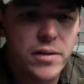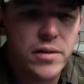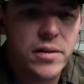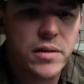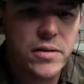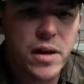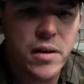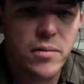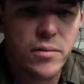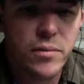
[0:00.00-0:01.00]
City of
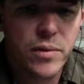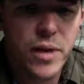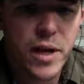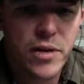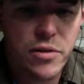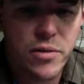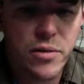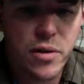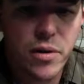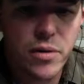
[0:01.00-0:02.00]
Dead Nitro
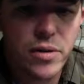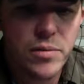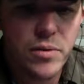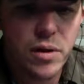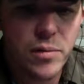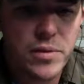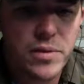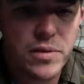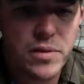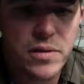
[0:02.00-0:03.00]
with cocoa nibs, almonds,
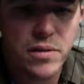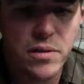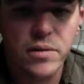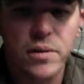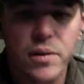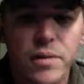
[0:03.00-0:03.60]
and sea salt. Okay.